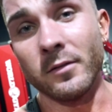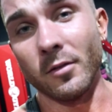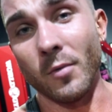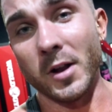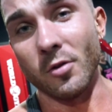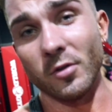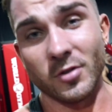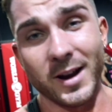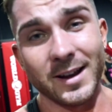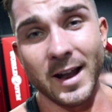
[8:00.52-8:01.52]
So when you're
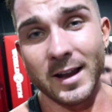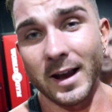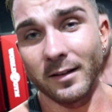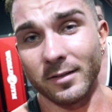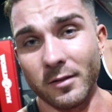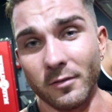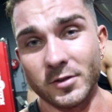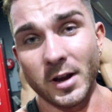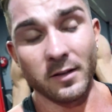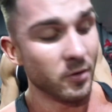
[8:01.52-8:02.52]
training any exercise with
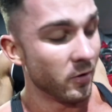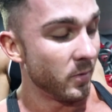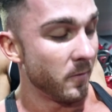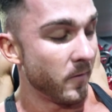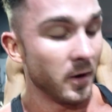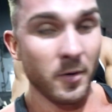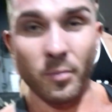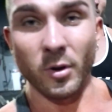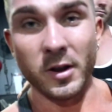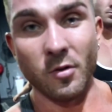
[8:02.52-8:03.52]
chest, you want to be thinking about
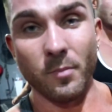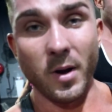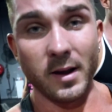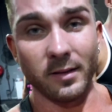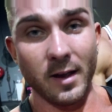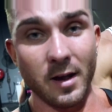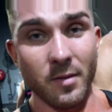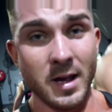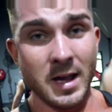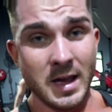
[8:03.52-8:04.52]
pulling your bicep
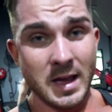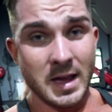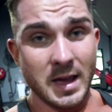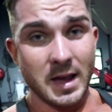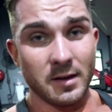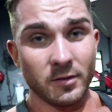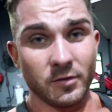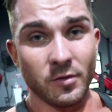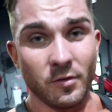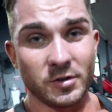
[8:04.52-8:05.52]

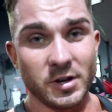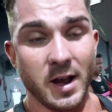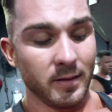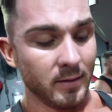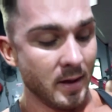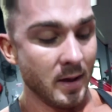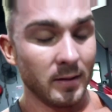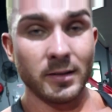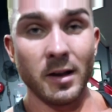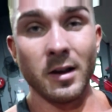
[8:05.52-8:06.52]
into your chest here.
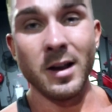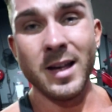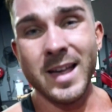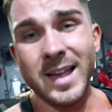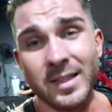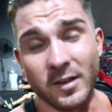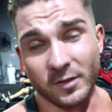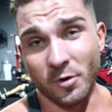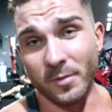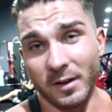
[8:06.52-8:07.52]
So this
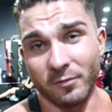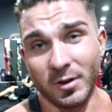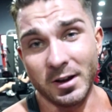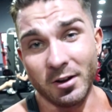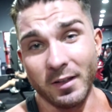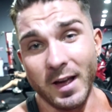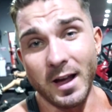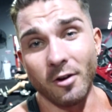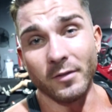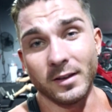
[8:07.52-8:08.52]
movement is really good at
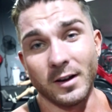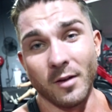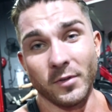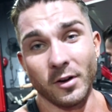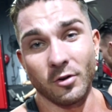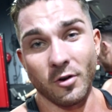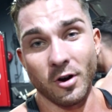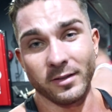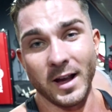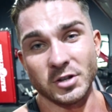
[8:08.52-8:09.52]
that. It obviously comes
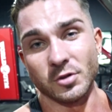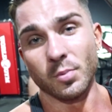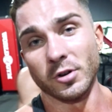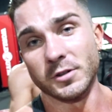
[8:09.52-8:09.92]
across as you push